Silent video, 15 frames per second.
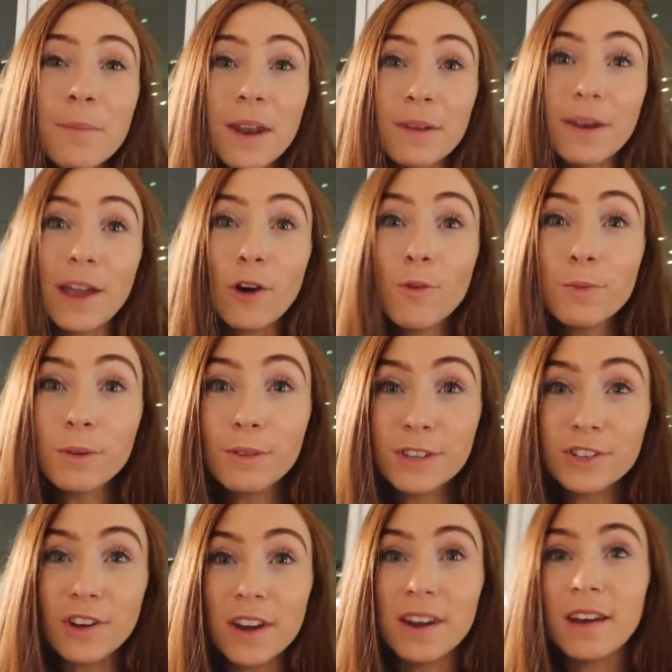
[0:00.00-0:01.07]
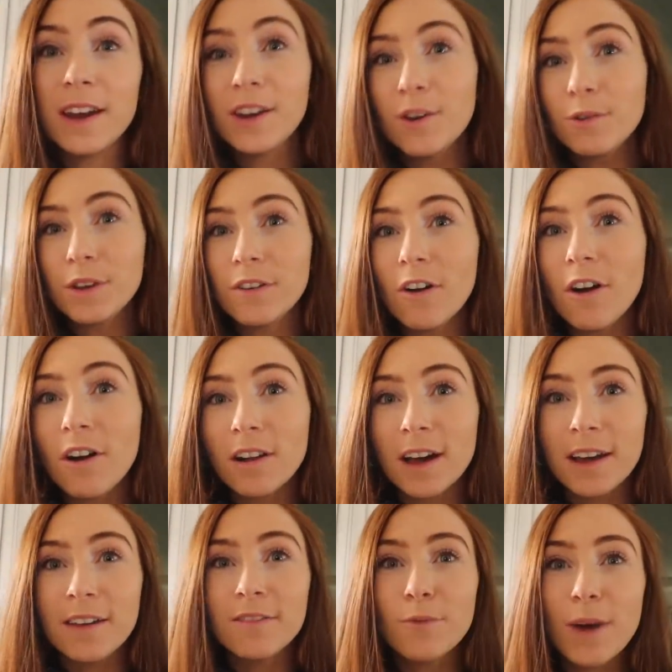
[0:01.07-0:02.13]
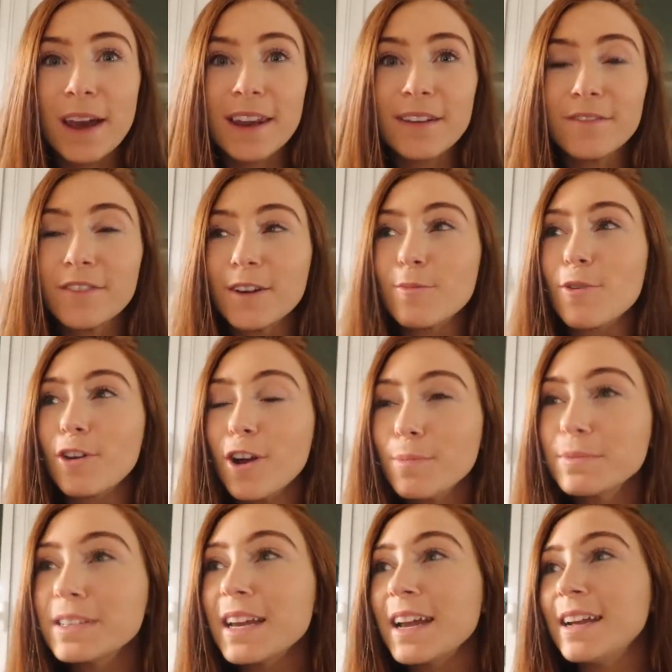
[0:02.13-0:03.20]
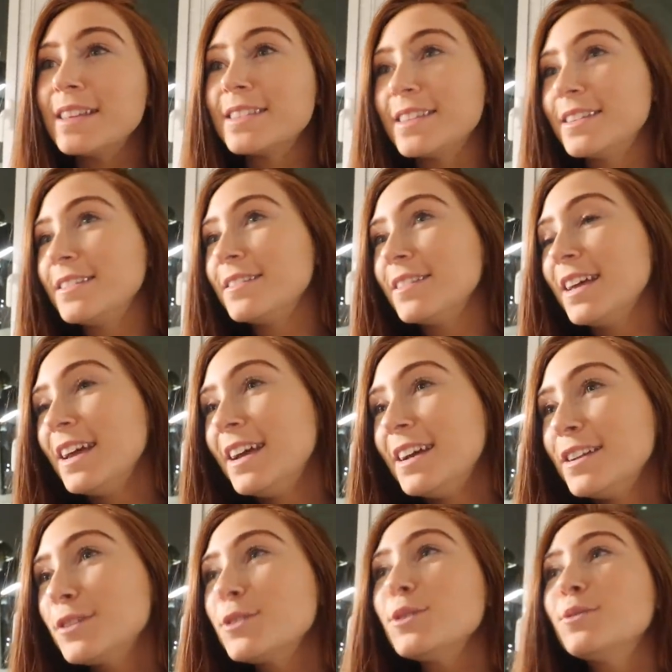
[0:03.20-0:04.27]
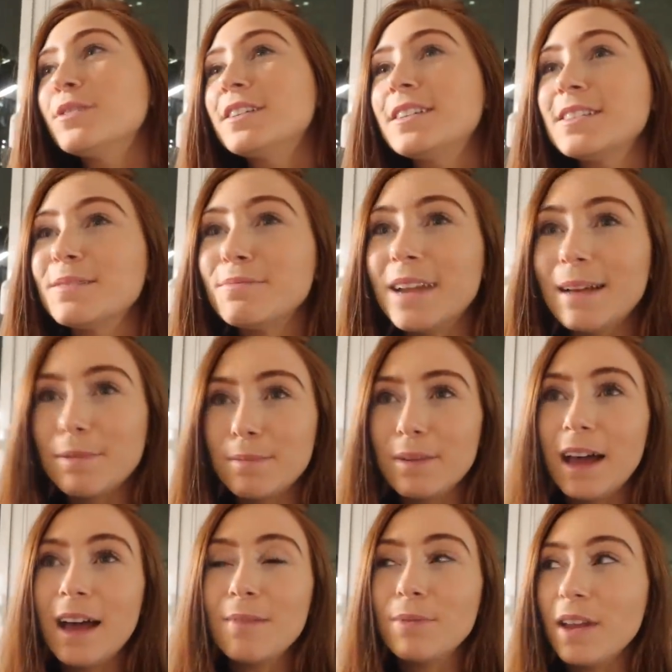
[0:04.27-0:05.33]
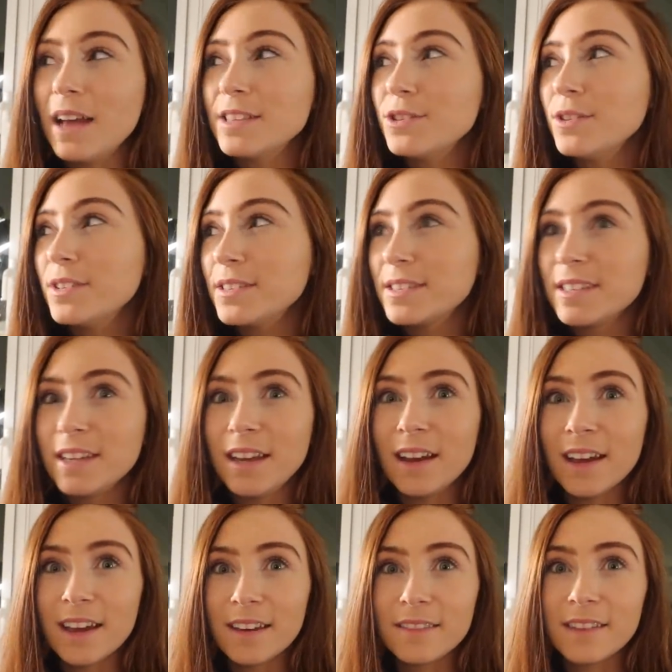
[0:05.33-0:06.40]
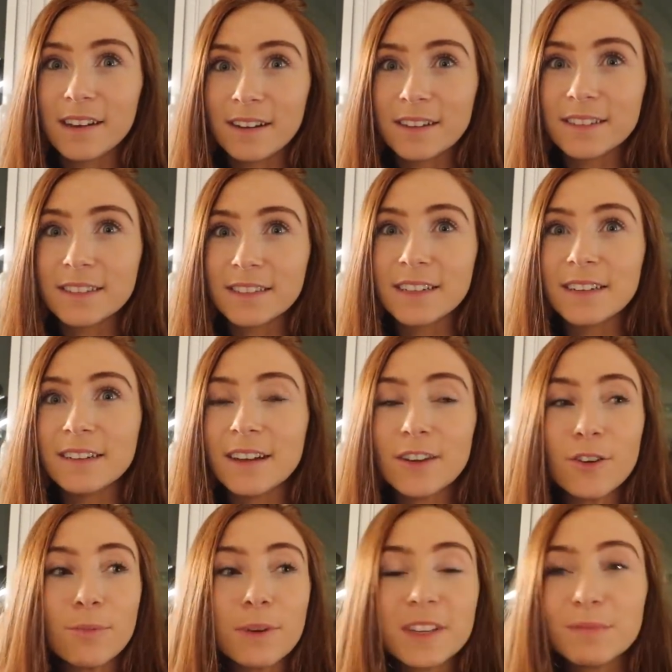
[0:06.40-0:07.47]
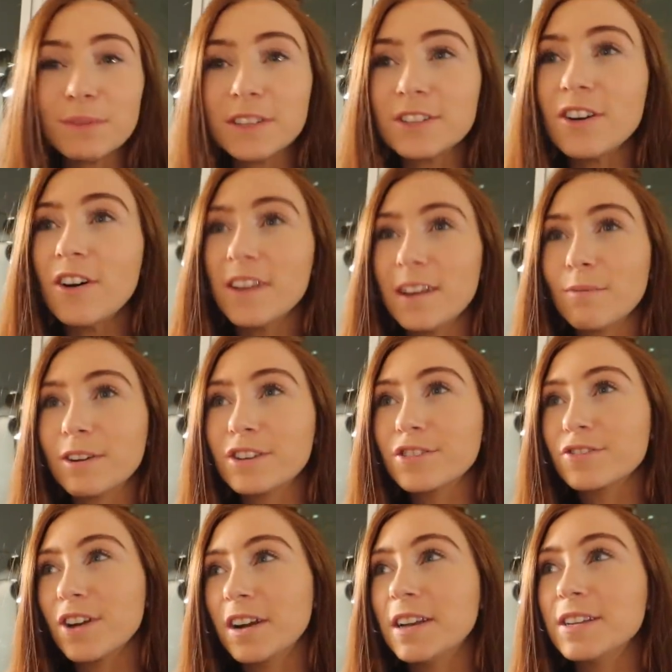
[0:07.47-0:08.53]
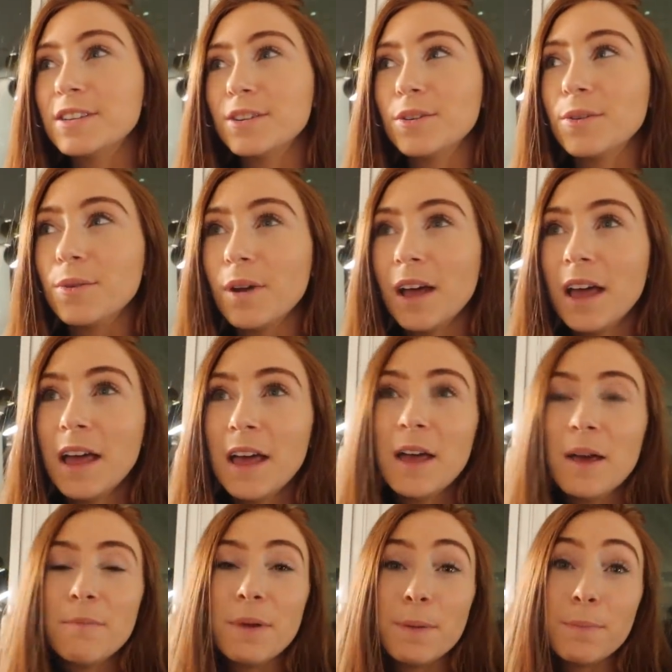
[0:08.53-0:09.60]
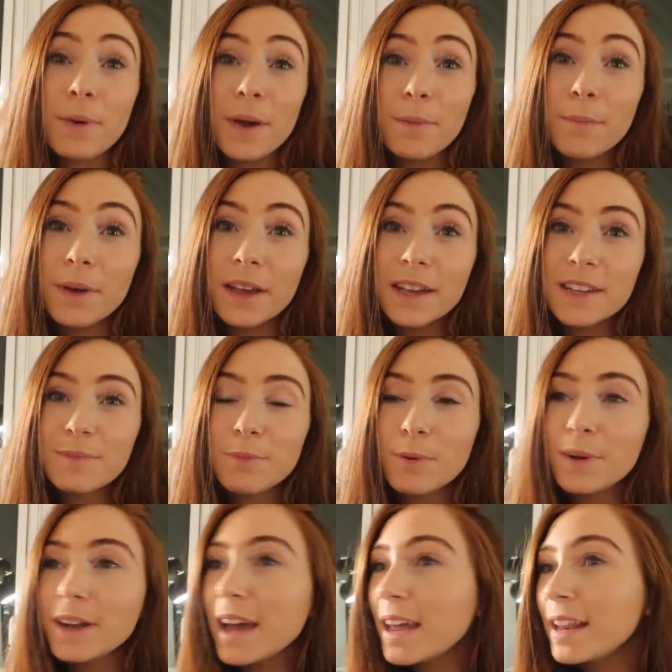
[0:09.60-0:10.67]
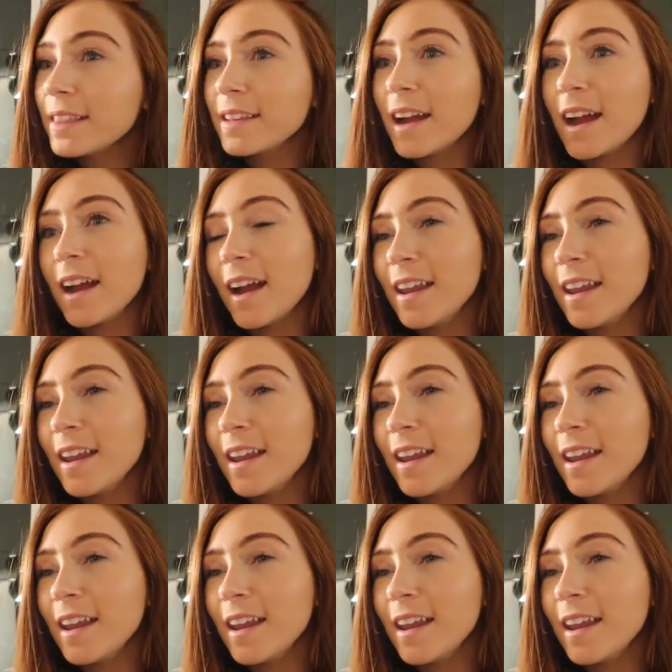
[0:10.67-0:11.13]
But anyway, hope you enjoyed it. I know you're all kind of waiting for more updates and tours and blah blah blah, but as you can see, like, there's still a good bit to be done, and we're just trying to do bit by bit, but we're getting there.